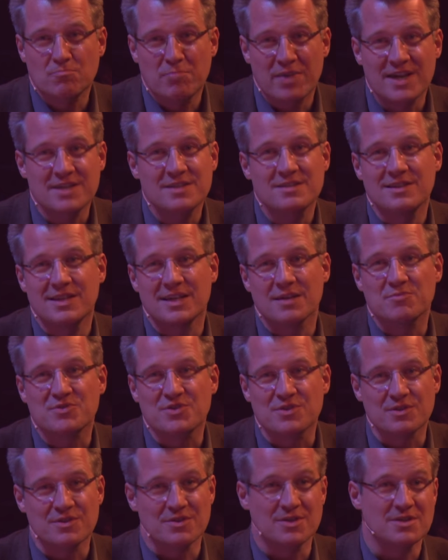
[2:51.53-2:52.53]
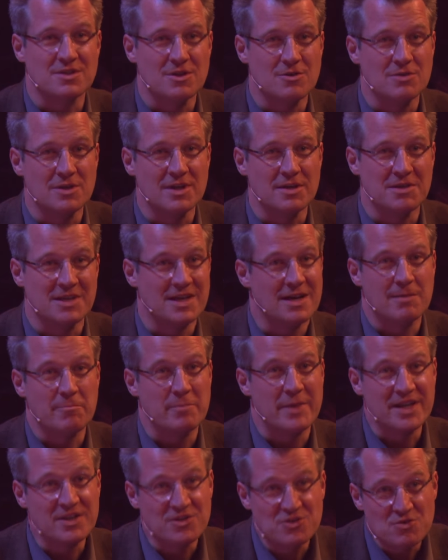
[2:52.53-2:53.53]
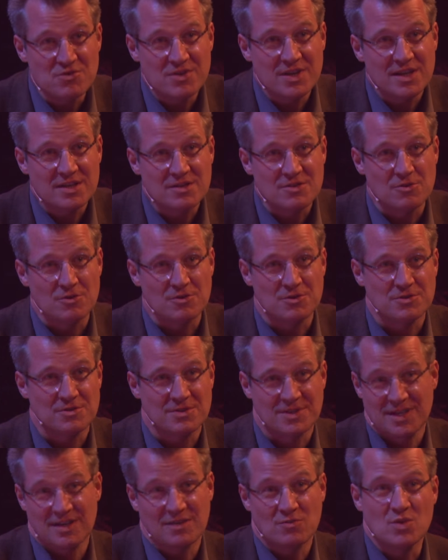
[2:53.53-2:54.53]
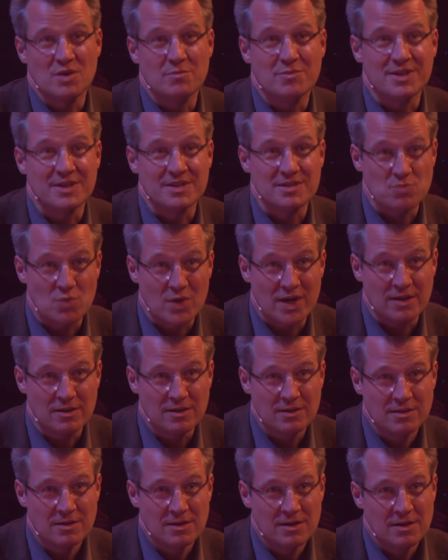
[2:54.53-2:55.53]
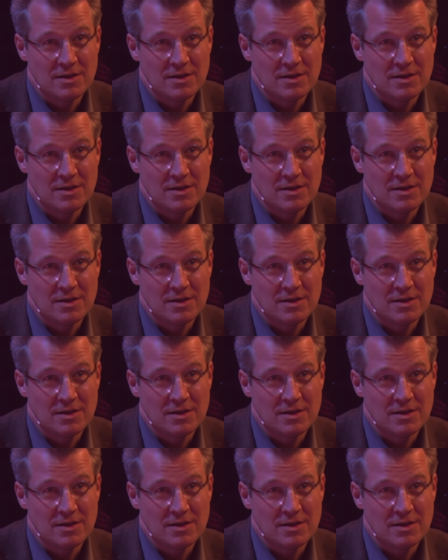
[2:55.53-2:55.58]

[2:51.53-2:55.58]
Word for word: patently absurd that only young men do that, not young women as well.